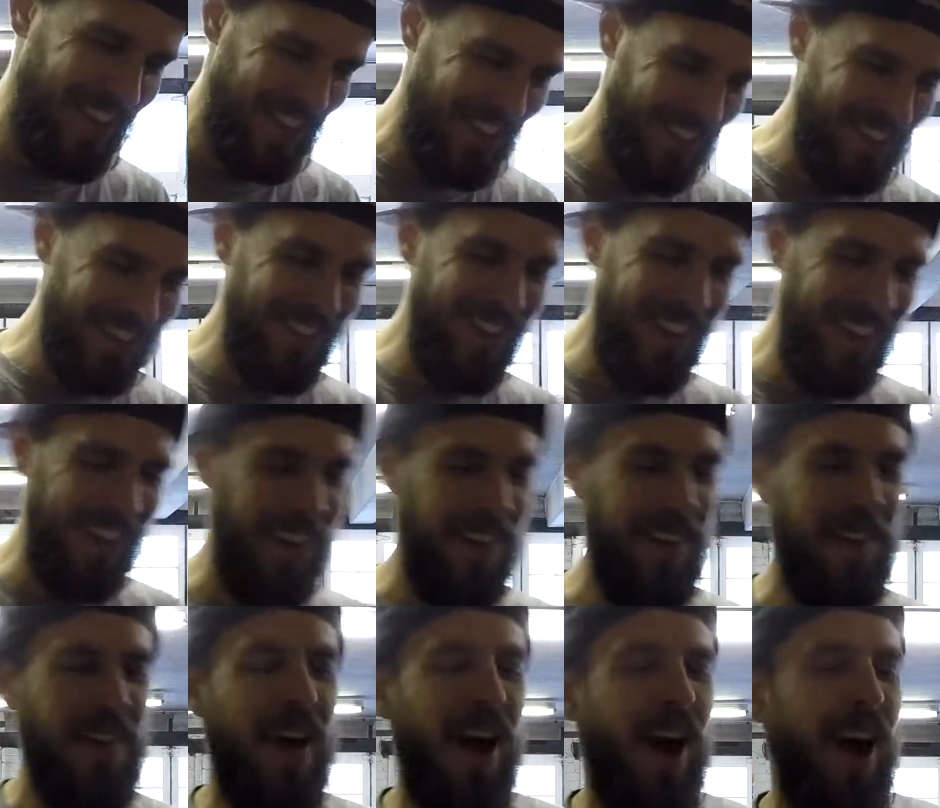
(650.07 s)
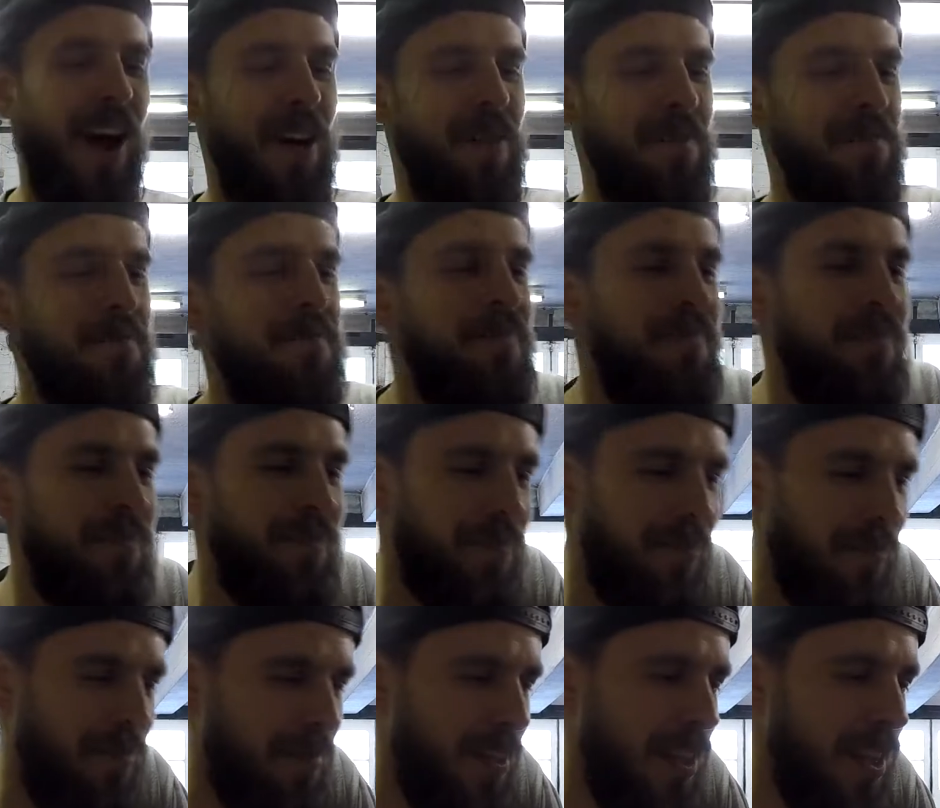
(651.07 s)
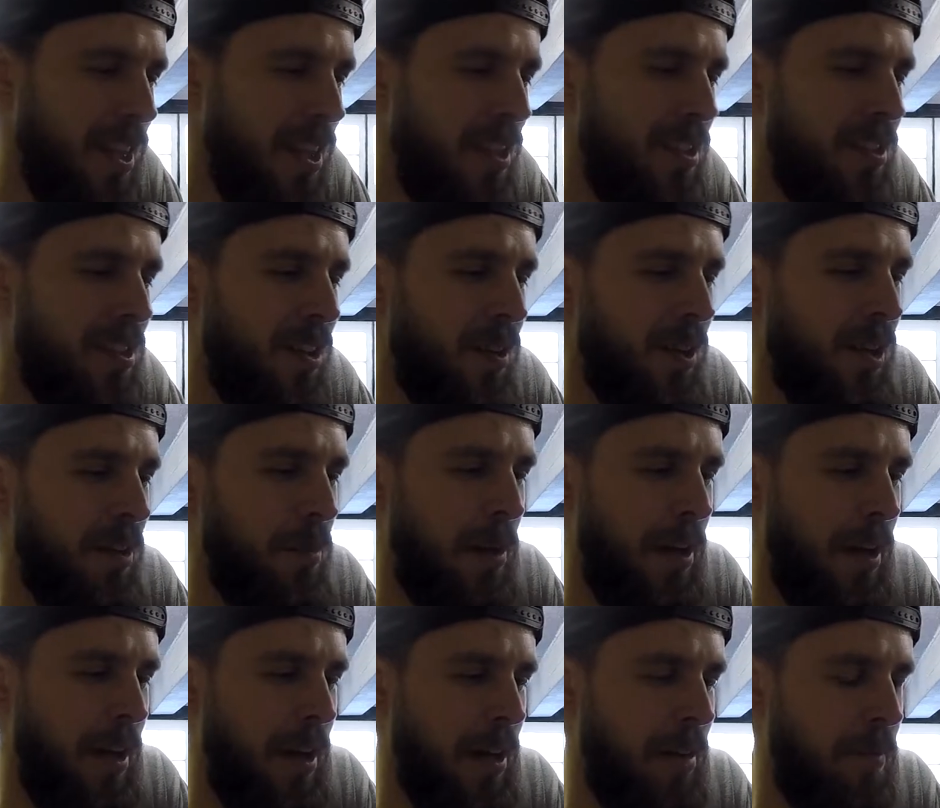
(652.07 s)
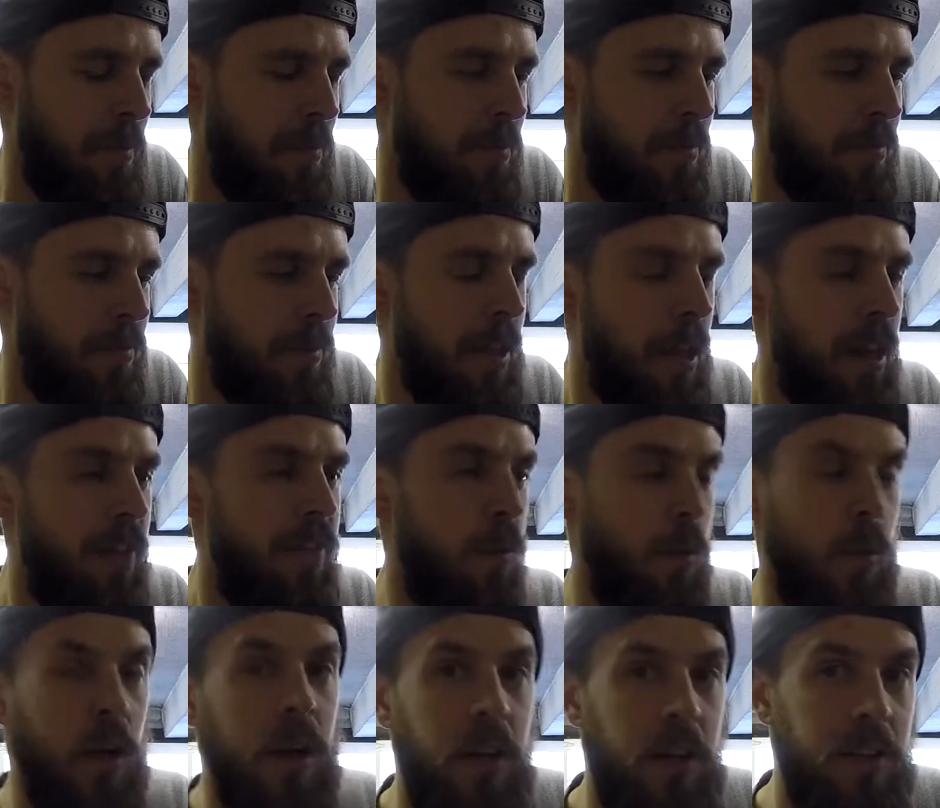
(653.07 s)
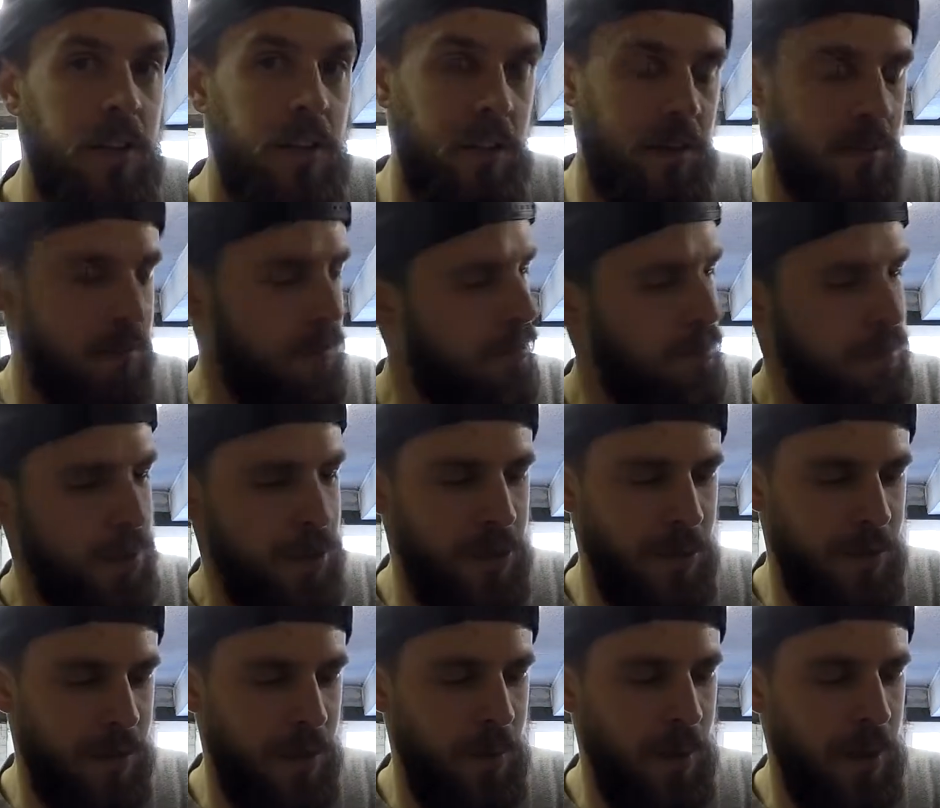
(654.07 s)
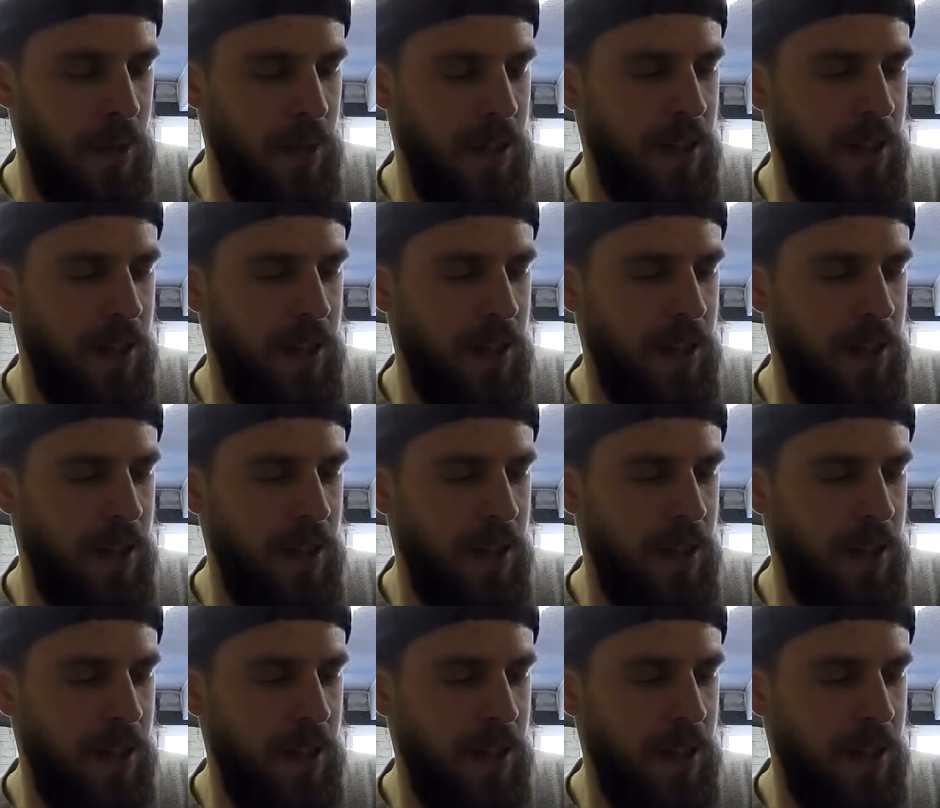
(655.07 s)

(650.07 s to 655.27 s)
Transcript: it doesn't work. So I'm gonna buy, yeah, if it works, pretty sure it's gonna work.